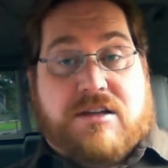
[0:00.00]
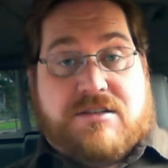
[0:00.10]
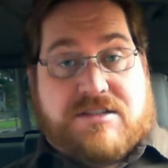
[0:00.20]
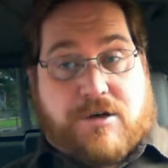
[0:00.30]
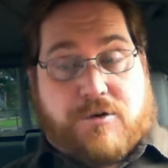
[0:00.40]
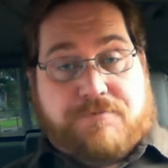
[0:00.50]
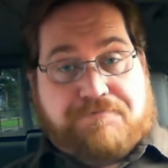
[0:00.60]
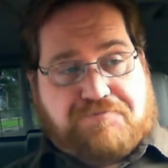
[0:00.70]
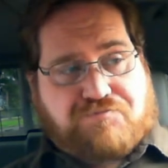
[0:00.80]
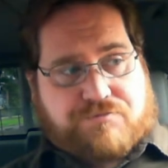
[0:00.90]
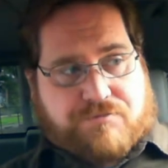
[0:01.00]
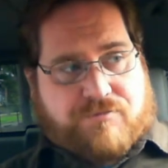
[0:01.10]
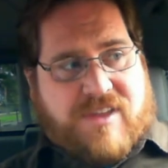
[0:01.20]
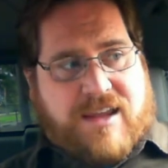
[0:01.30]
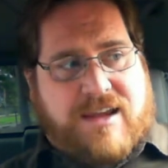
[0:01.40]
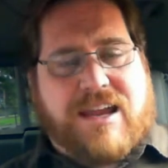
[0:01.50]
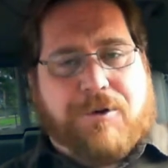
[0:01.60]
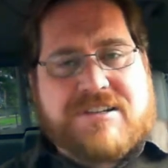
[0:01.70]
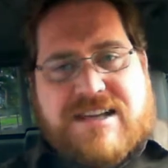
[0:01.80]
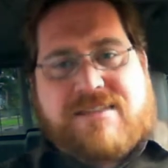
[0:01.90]
So I can't
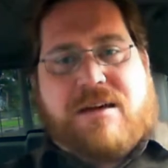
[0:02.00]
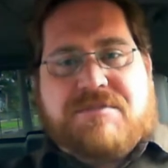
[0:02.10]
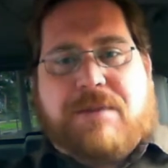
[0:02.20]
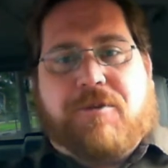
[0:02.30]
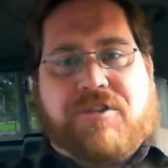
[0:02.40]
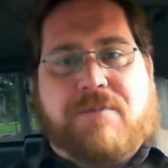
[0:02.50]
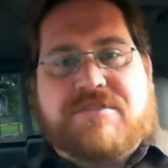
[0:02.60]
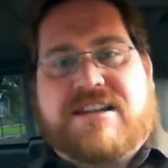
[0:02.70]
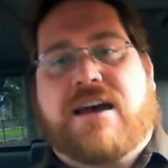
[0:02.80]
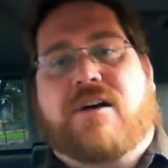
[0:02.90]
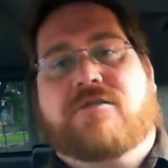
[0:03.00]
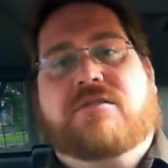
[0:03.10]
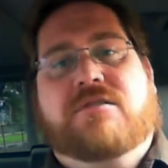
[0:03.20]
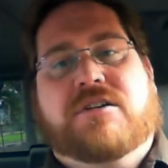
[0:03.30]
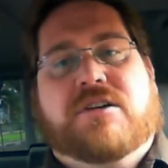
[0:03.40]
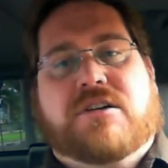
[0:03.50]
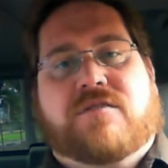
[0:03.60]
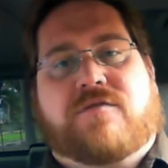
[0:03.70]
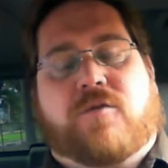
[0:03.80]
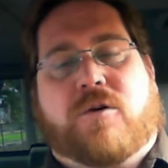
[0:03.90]
really say thumbs up or thumbs down.
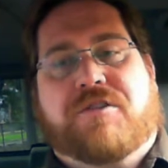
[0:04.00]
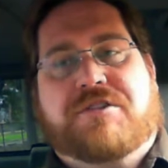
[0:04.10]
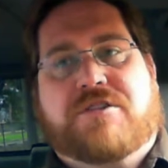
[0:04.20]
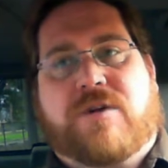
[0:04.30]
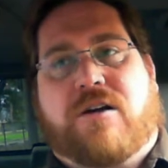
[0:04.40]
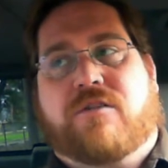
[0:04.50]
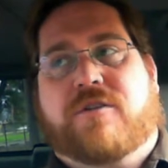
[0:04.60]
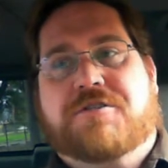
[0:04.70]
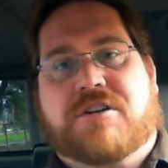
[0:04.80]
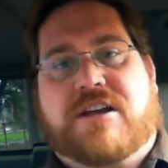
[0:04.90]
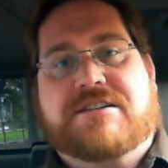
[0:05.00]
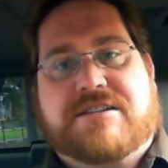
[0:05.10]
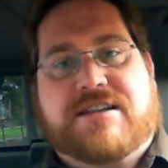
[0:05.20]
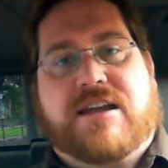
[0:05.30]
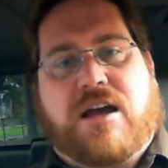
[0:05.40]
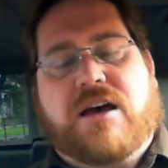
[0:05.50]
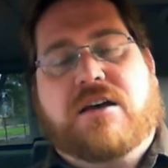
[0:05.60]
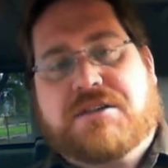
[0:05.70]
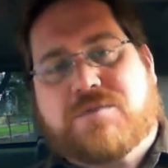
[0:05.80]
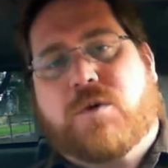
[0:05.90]
For the 2-hour version, I just say
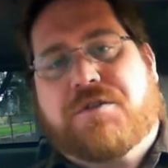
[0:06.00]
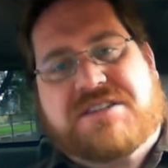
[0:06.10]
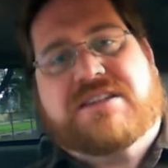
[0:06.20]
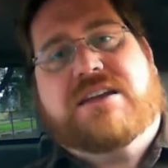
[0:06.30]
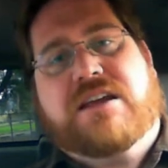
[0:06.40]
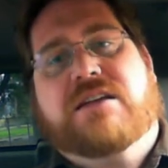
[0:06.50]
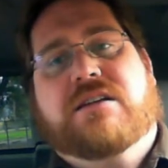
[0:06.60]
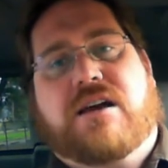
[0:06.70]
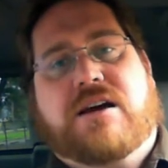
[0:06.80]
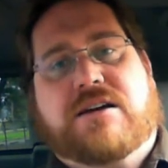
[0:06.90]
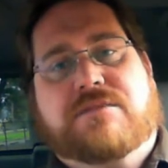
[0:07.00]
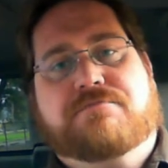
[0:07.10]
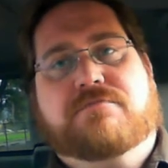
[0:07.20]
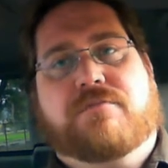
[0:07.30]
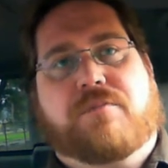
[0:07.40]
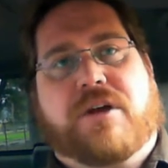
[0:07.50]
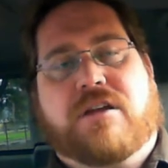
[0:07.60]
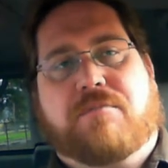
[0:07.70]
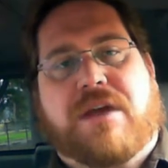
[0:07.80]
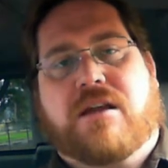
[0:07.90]
it's worth seeing, but
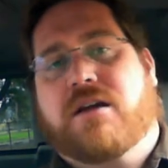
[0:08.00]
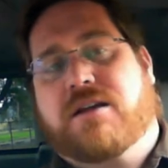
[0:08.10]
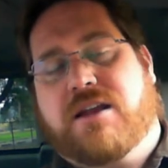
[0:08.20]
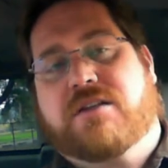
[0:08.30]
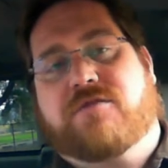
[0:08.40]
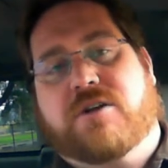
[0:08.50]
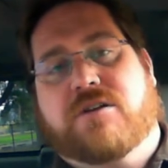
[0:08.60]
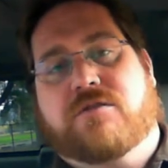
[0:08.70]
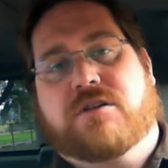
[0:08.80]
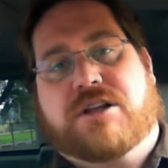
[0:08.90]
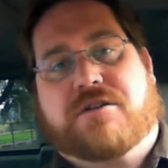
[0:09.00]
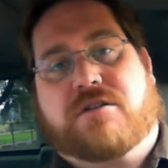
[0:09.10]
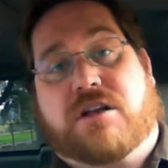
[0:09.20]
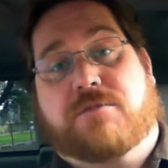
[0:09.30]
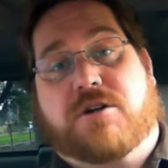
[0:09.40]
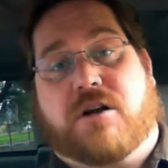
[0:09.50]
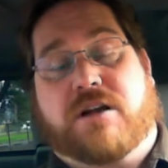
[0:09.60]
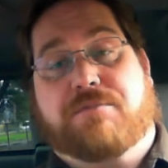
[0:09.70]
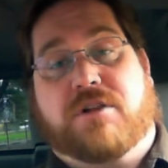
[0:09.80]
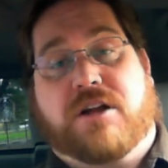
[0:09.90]
you may not connect for you unless you're a collectible card
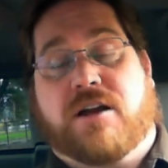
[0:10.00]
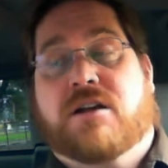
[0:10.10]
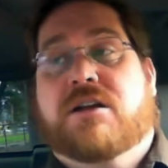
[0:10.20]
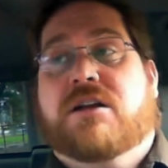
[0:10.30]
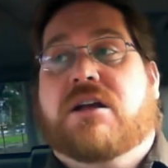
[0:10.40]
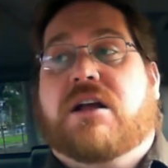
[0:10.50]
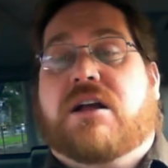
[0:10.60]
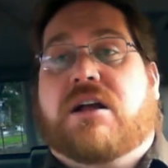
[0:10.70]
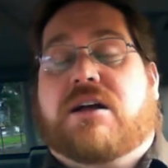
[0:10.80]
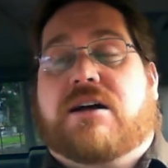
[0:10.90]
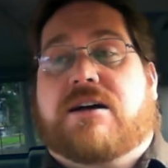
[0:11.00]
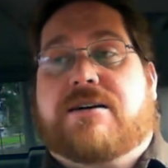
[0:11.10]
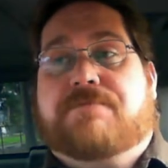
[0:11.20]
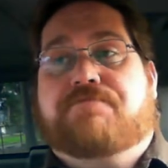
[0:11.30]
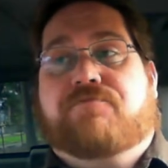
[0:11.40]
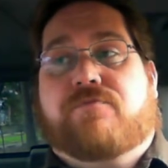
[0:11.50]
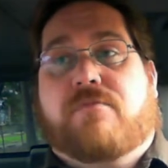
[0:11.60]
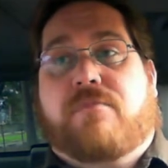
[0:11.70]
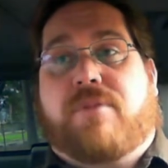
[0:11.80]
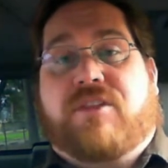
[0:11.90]
game player.
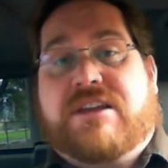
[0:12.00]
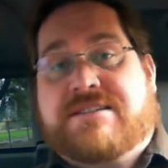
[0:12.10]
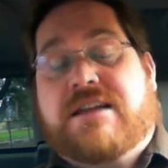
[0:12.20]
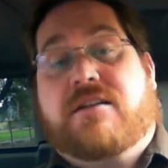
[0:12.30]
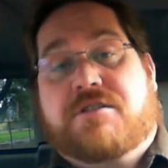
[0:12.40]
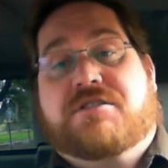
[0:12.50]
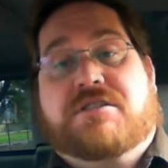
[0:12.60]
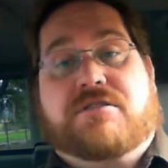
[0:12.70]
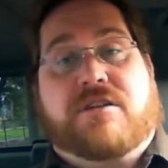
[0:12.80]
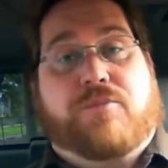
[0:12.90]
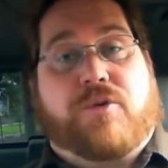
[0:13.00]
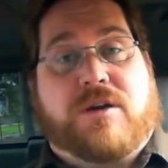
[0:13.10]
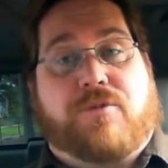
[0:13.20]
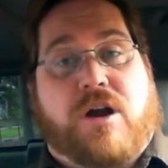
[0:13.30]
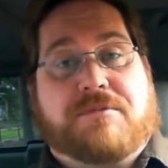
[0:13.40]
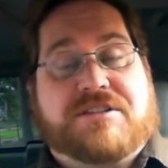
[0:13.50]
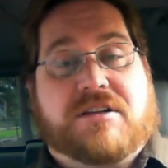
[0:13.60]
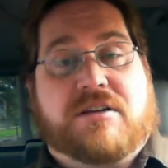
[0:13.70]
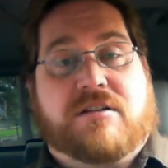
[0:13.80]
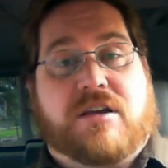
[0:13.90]
But the extended edition is looking pretty
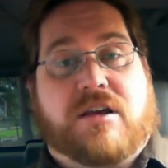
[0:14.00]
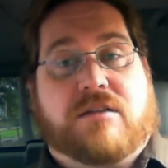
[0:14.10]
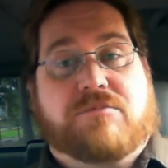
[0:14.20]
promising, and